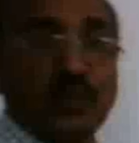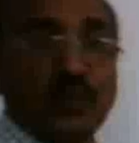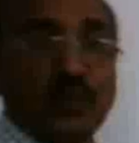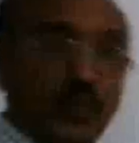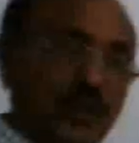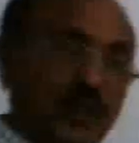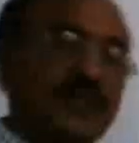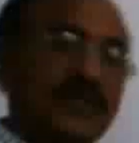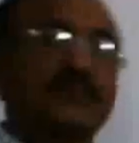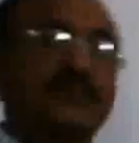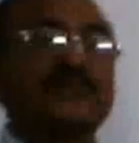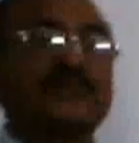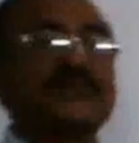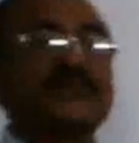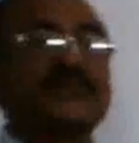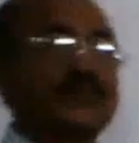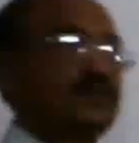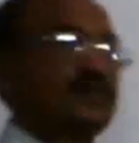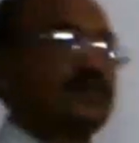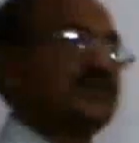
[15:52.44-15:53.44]
what happened
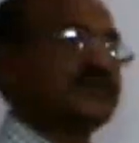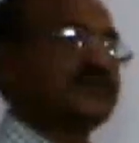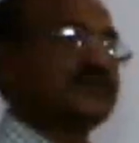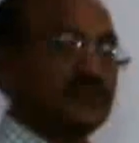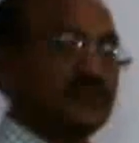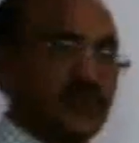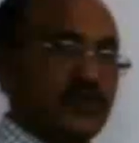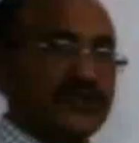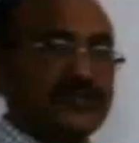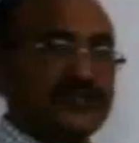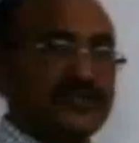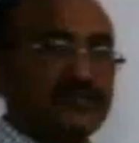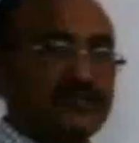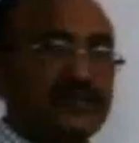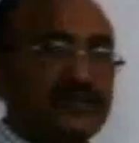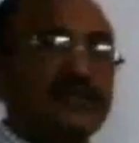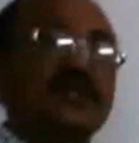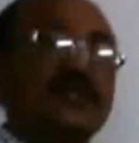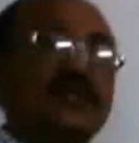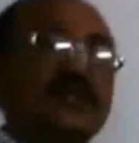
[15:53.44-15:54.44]
to the melting point,
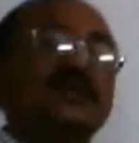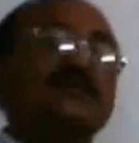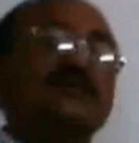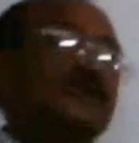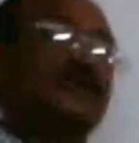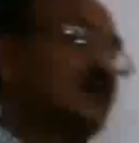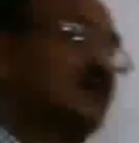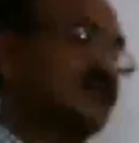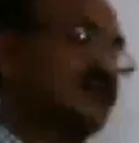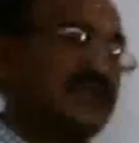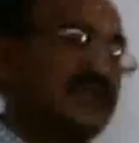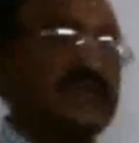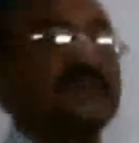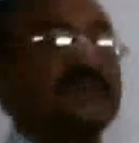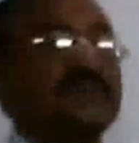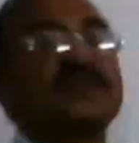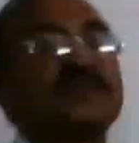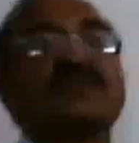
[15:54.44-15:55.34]
children? Now here we